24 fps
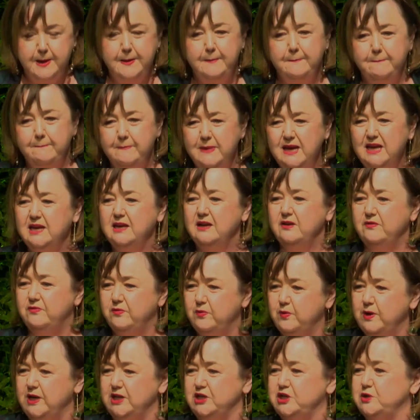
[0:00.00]
many of
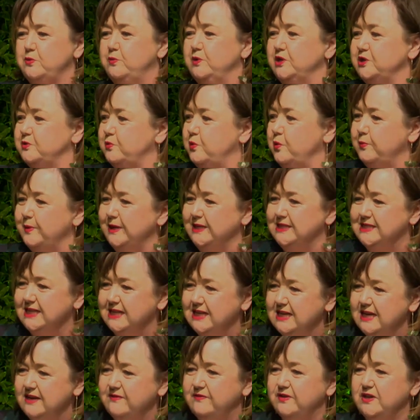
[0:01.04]
which will be
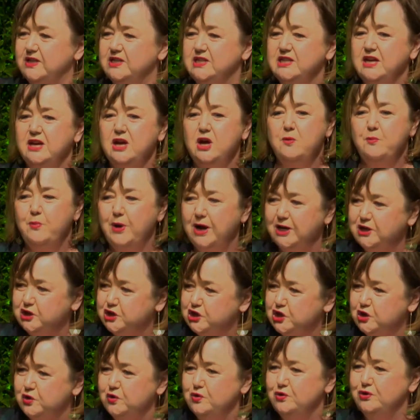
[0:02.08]
delivered by
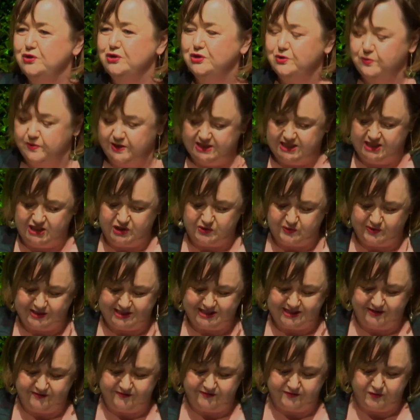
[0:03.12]
June
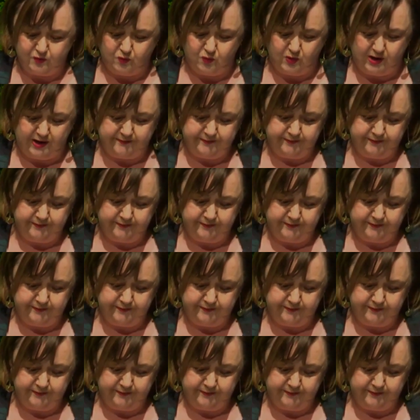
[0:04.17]
2024.